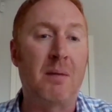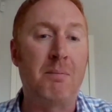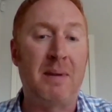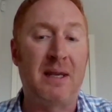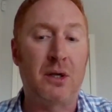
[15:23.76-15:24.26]

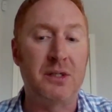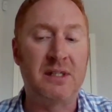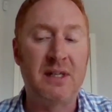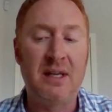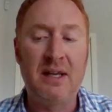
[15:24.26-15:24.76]

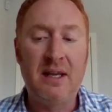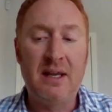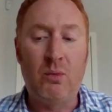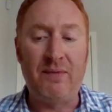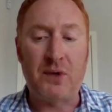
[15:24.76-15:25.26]
Because
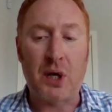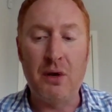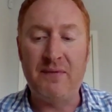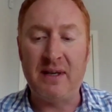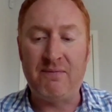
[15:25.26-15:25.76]
with
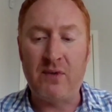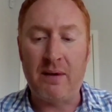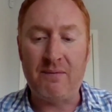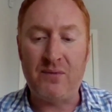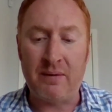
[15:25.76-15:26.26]
COVID,
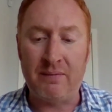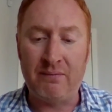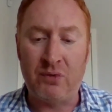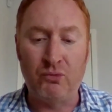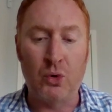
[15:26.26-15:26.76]

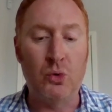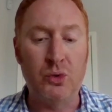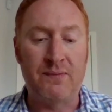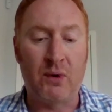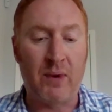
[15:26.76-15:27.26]
the
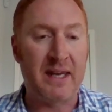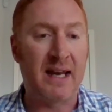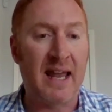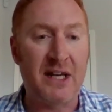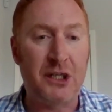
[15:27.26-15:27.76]
rules, the
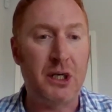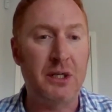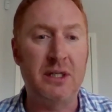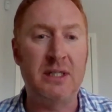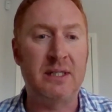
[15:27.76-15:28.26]

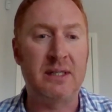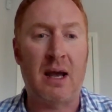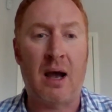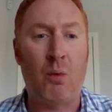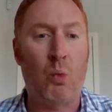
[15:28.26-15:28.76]
regulations,
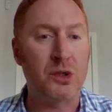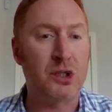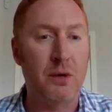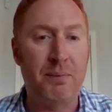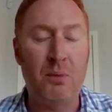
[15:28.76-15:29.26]
what's
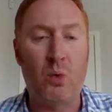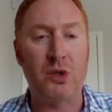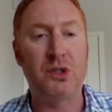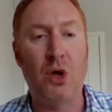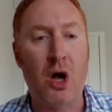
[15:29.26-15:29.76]
open,
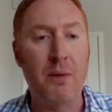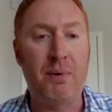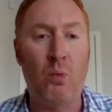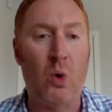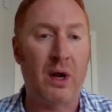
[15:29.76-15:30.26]
what's not
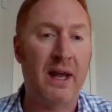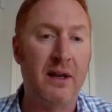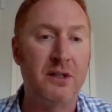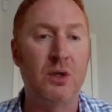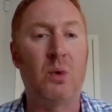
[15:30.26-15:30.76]
open, what can
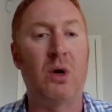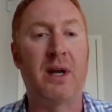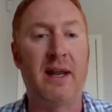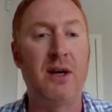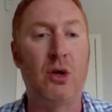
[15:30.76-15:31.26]
I do, what
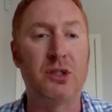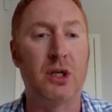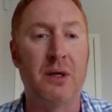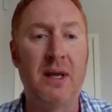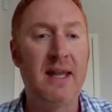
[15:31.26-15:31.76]
can I not
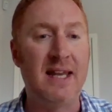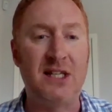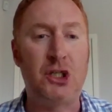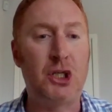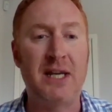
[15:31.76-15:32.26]
do,
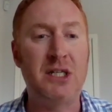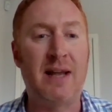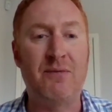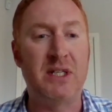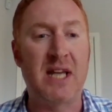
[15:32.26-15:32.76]
it's changing
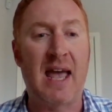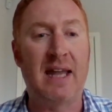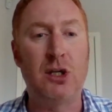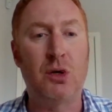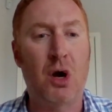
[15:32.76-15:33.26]
every day.
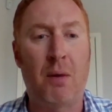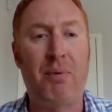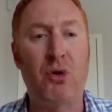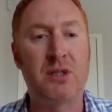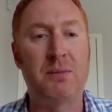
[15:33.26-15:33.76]
You can't
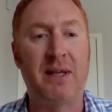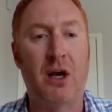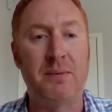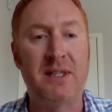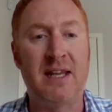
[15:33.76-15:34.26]
possibly
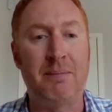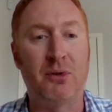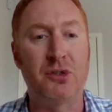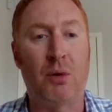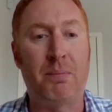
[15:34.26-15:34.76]
hope to keep
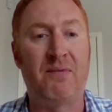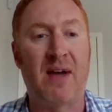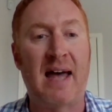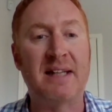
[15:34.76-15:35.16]
on top of that.